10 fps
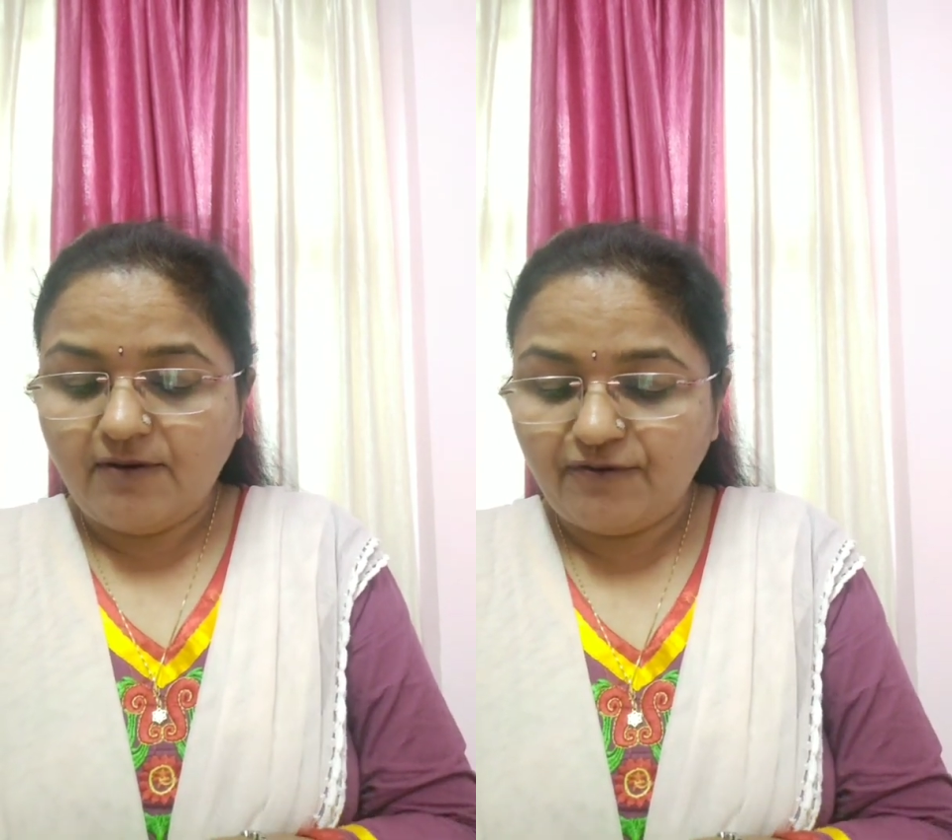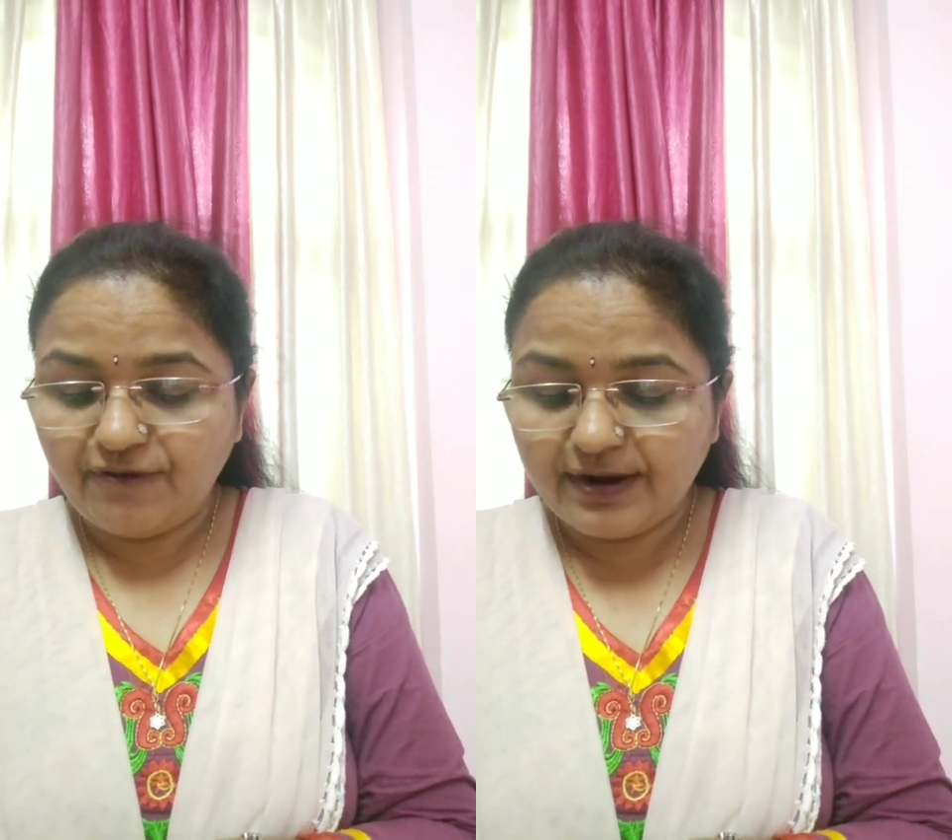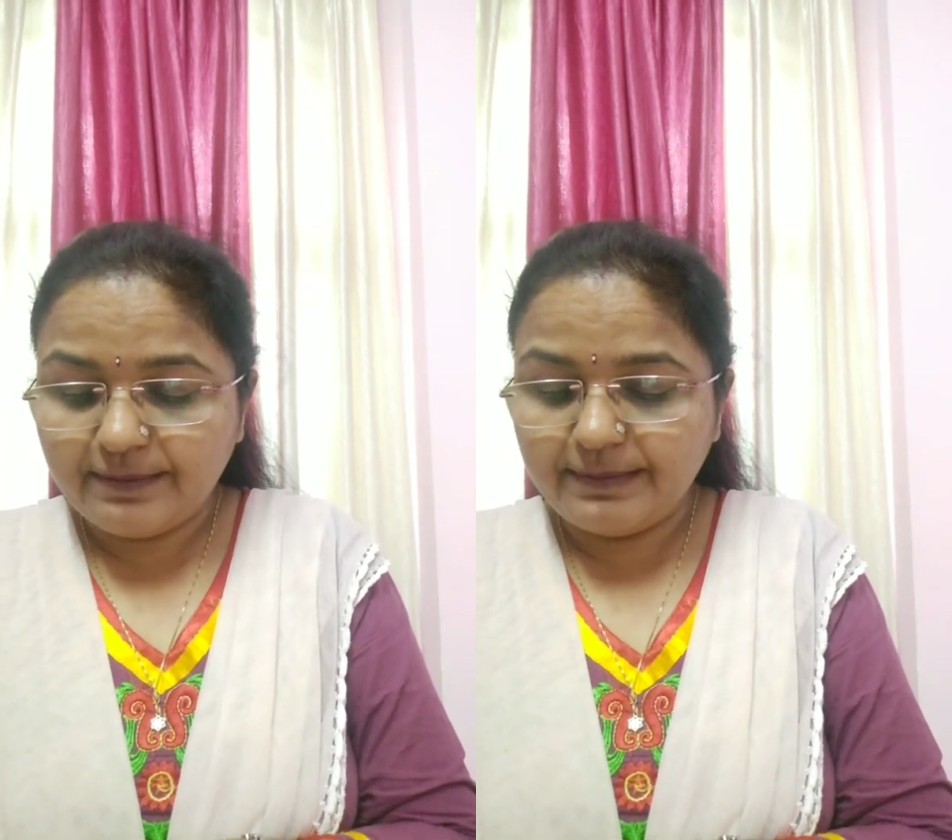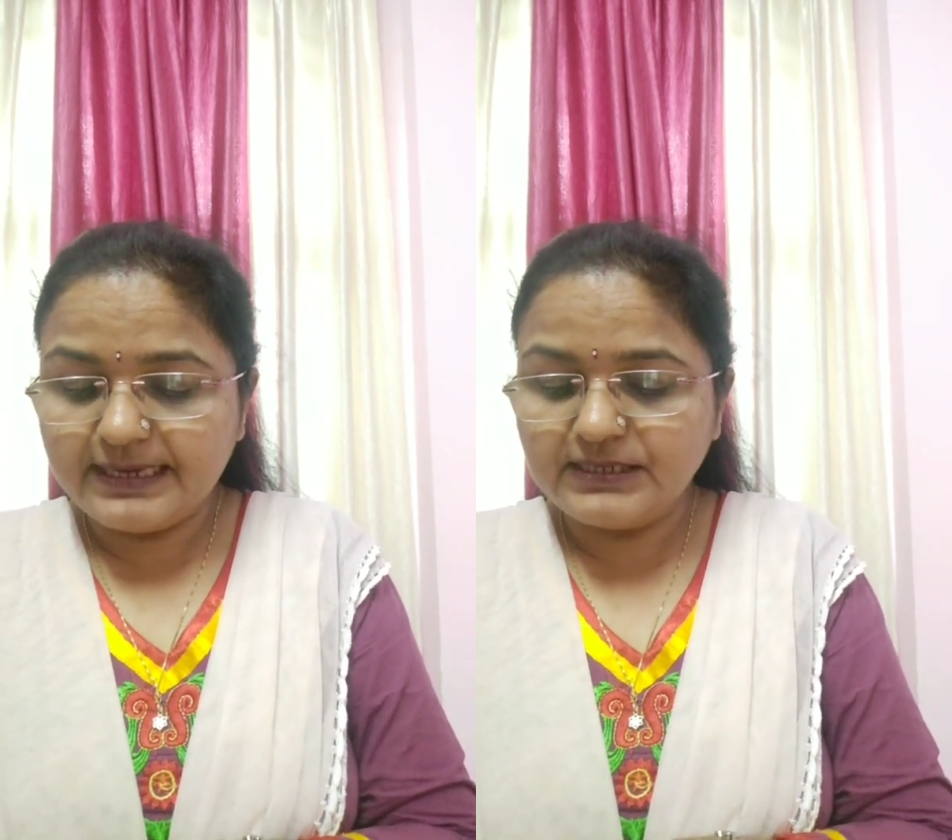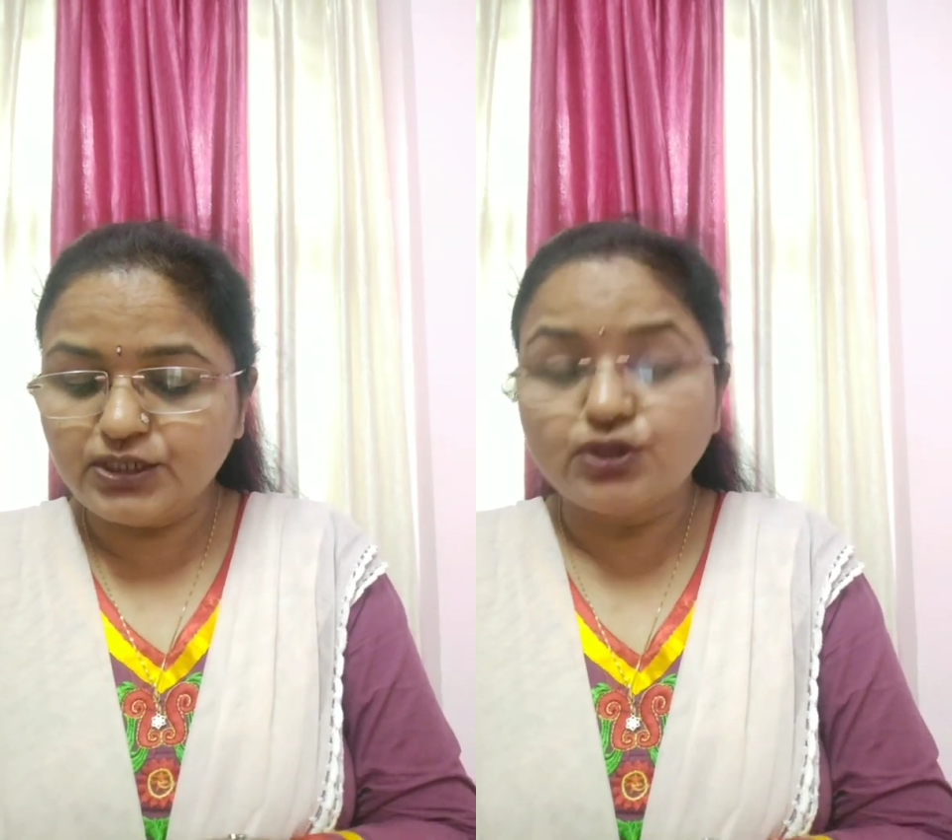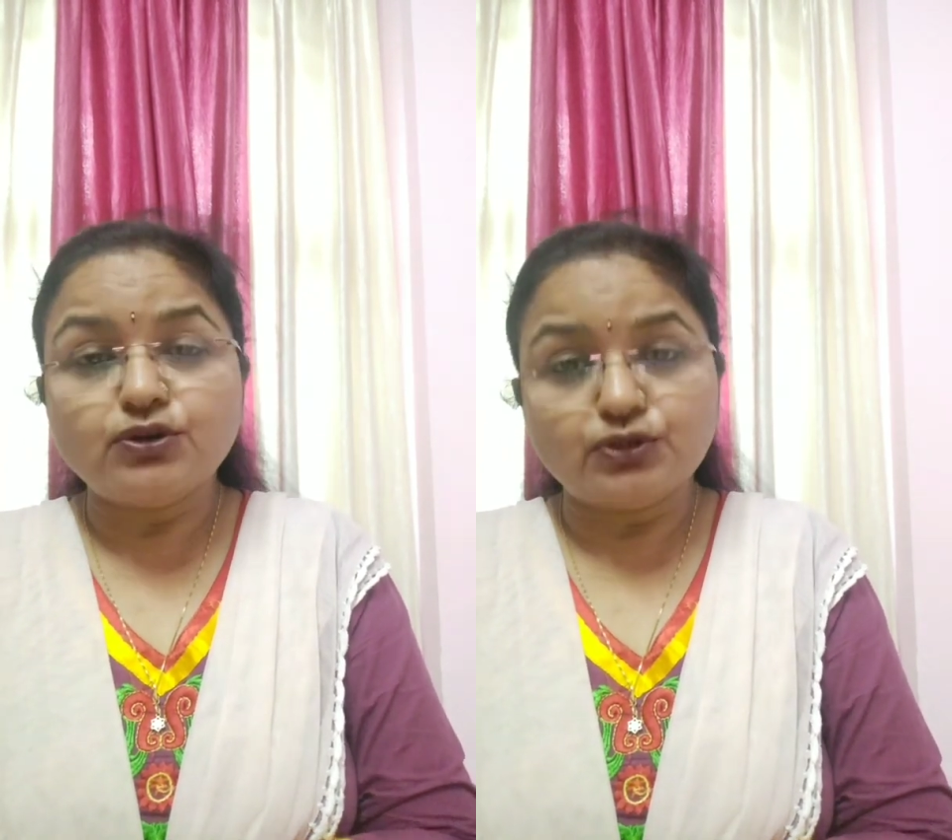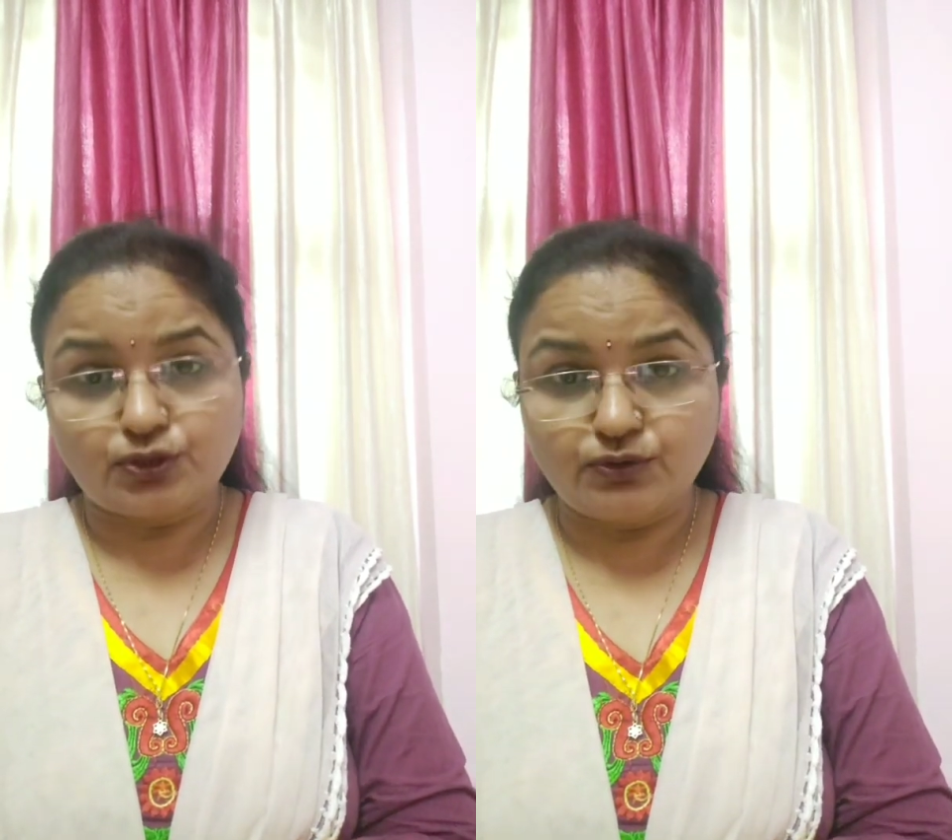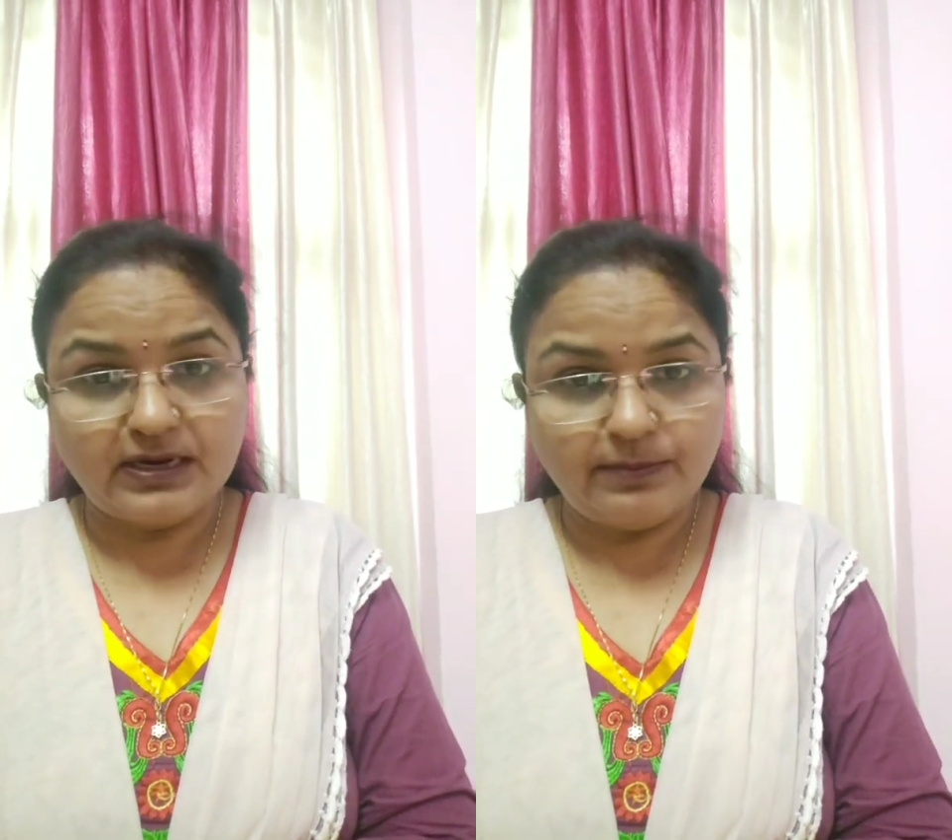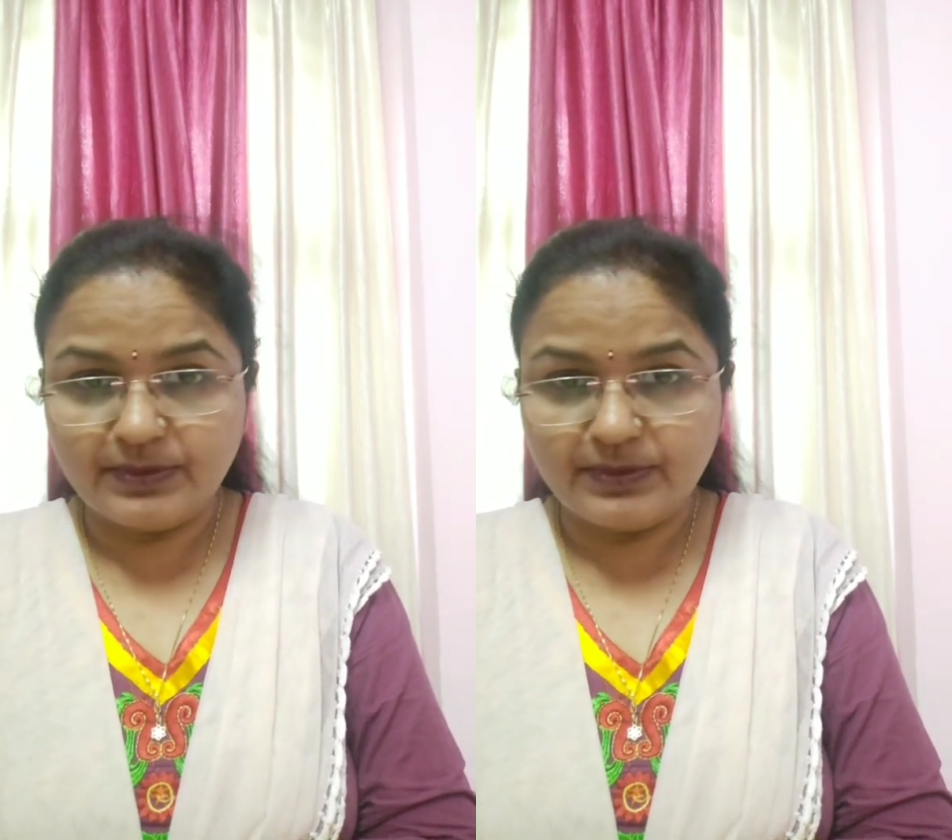ferment sugar